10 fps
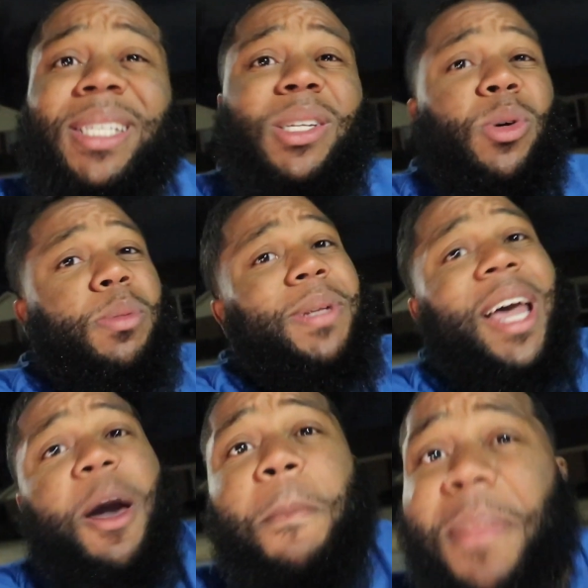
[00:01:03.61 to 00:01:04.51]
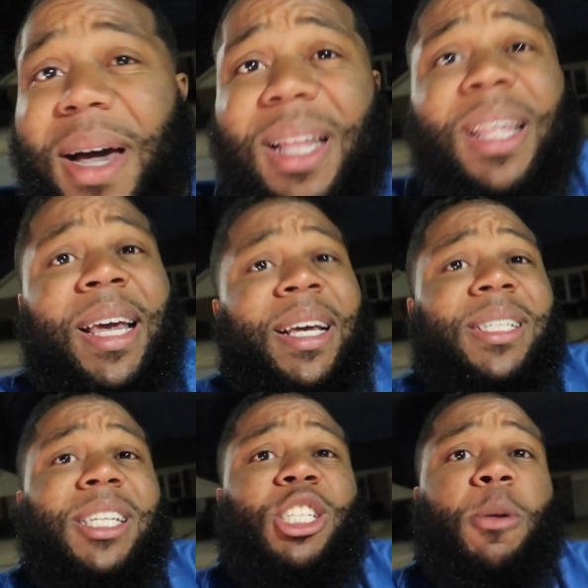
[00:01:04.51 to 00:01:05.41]
So it's been like a month
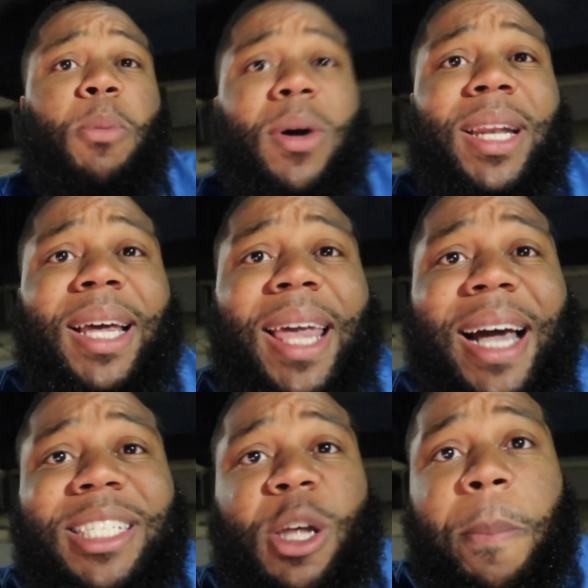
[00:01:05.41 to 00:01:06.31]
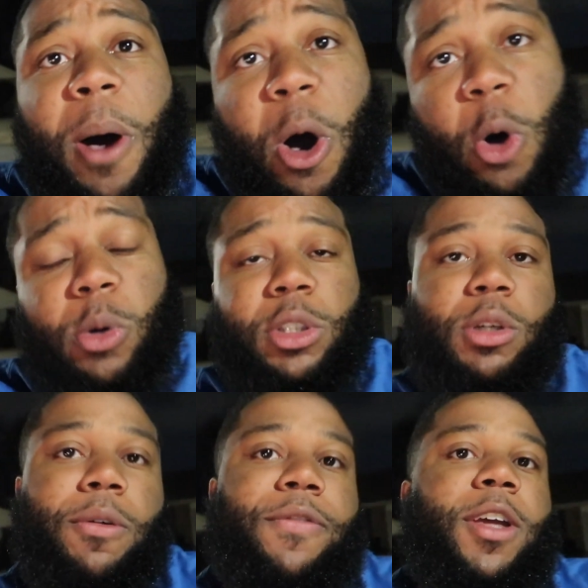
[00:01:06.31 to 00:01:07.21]
since your boy done got to post,
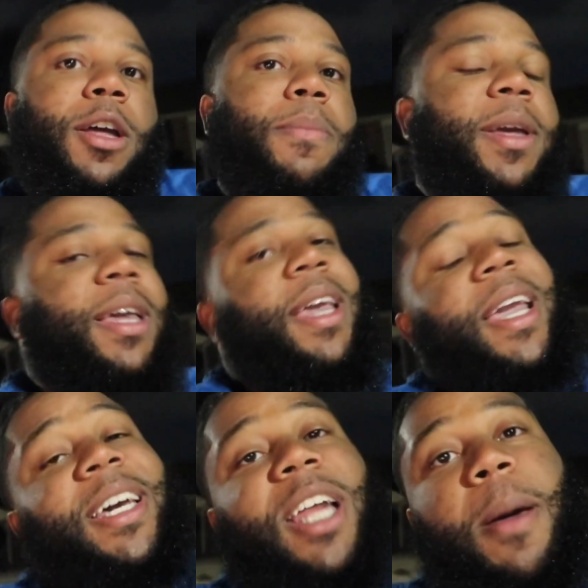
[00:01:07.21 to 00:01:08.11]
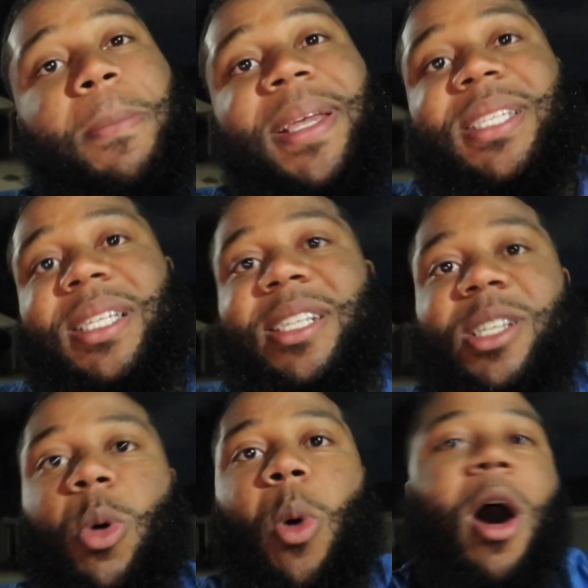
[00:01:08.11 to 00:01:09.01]
you feel me, and I missed the
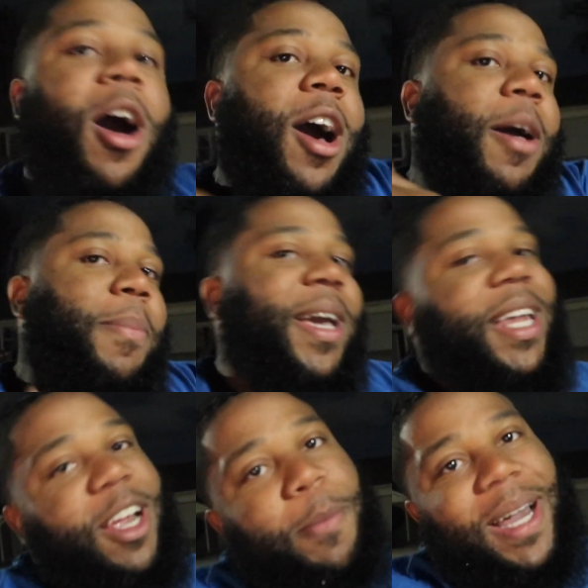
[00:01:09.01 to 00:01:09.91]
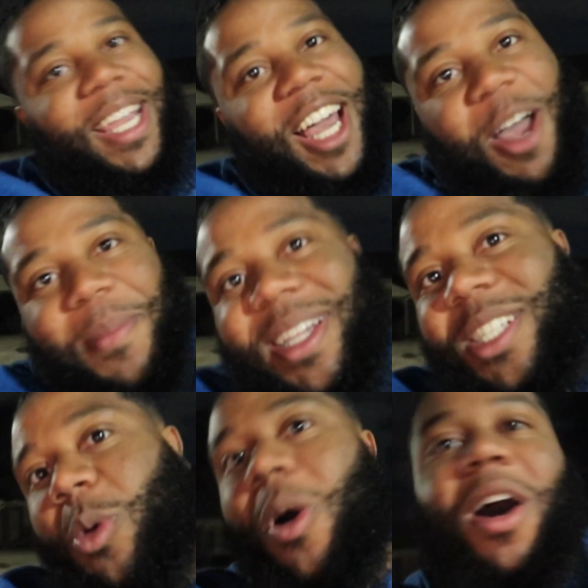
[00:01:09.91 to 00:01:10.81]
squad, man. Everybody comment
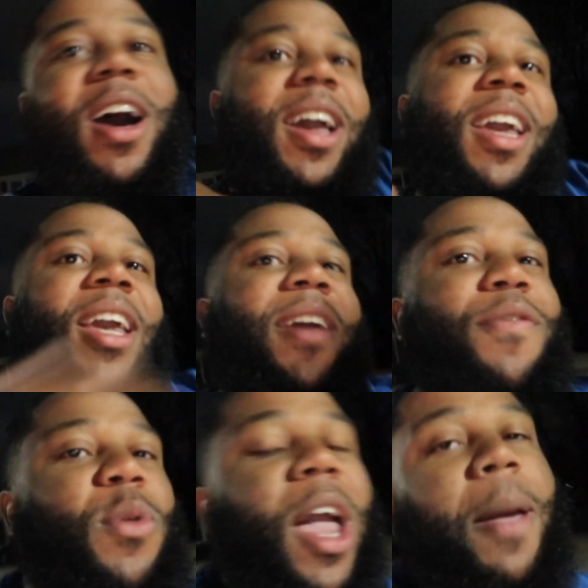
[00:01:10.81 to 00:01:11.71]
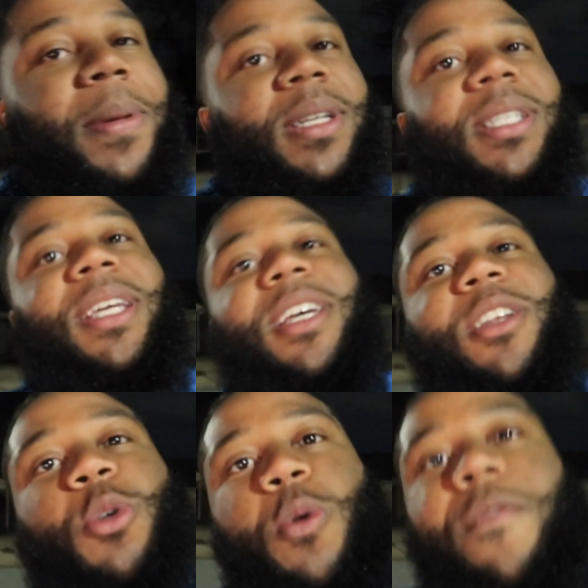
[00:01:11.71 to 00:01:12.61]
squad if you happy to see a
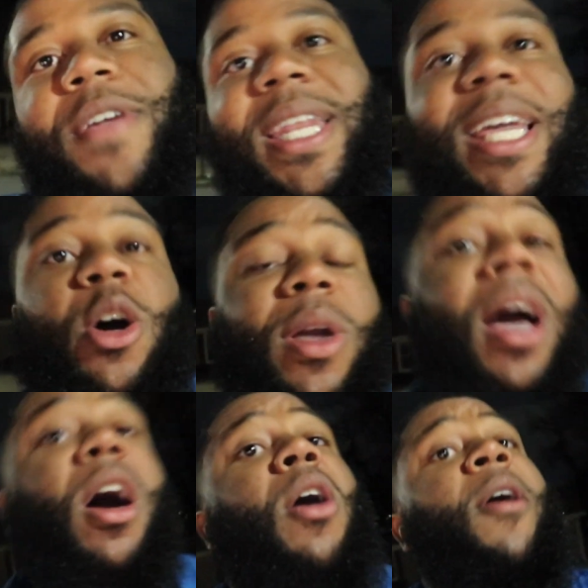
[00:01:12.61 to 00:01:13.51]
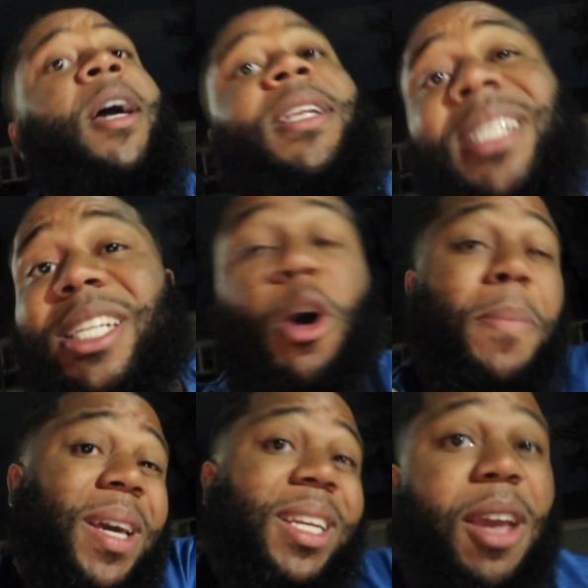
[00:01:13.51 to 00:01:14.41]
new video, y'all. This is gonna
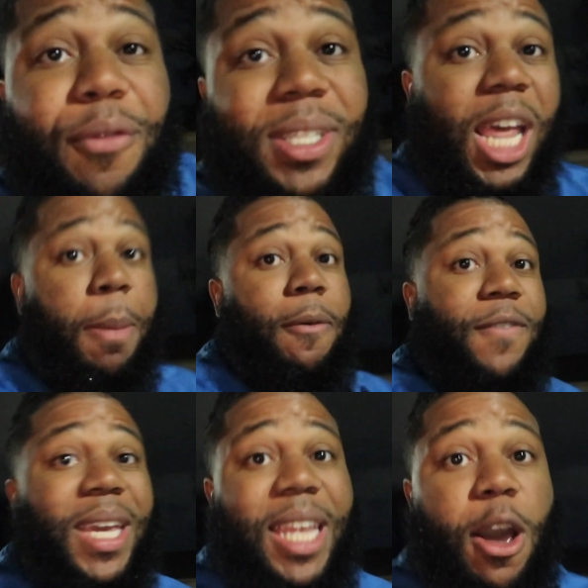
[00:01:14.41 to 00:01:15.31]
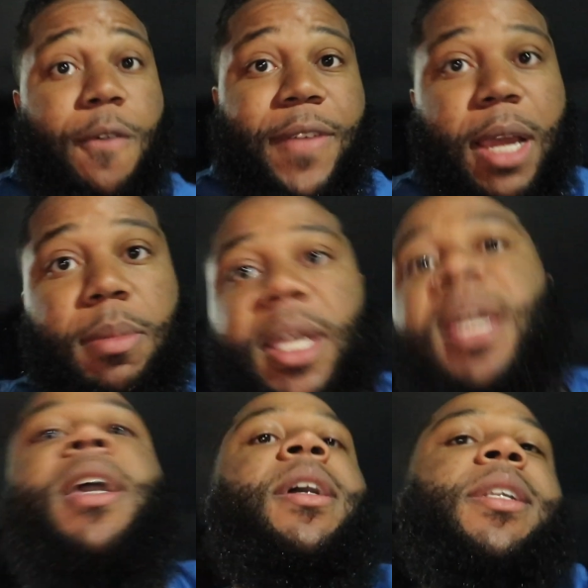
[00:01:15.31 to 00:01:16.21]
be a different type of video, family.
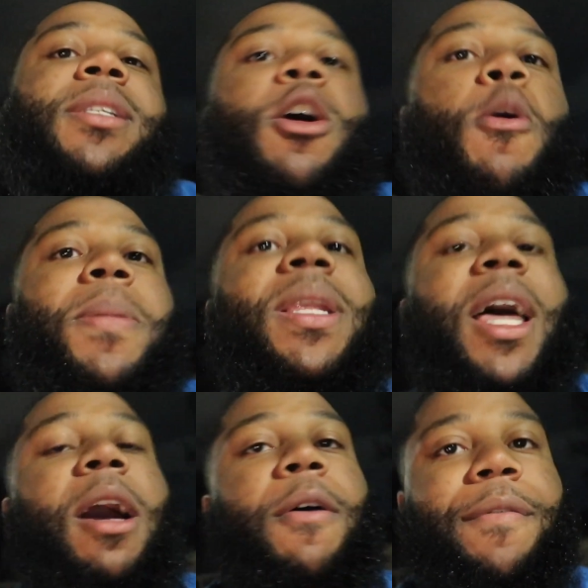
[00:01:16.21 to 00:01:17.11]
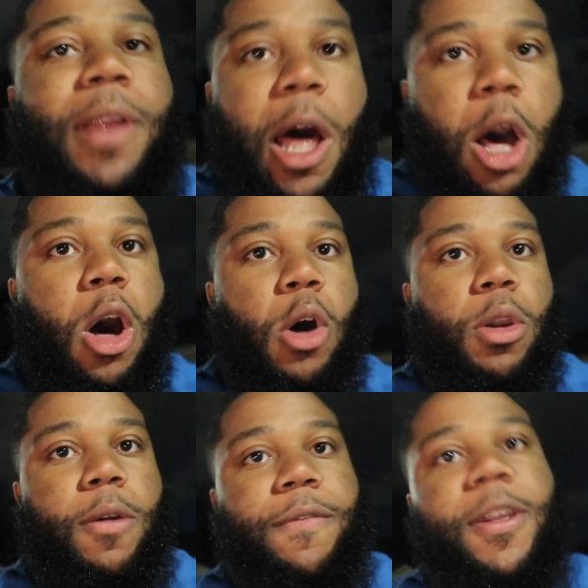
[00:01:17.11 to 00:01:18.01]
This is gonna be like a vlog,
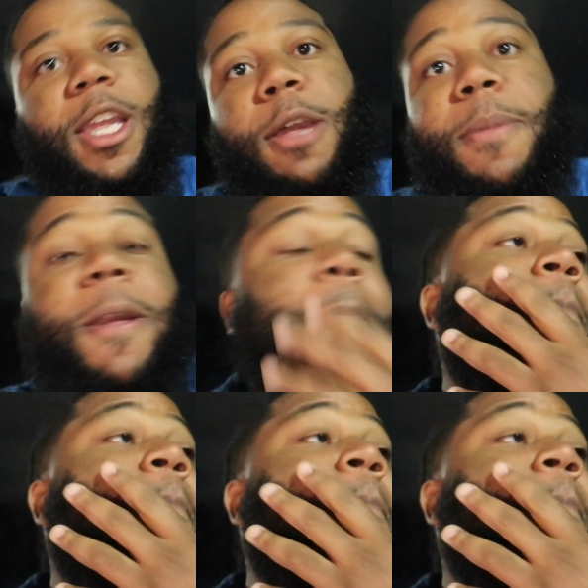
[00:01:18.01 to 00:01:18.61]
you feel me.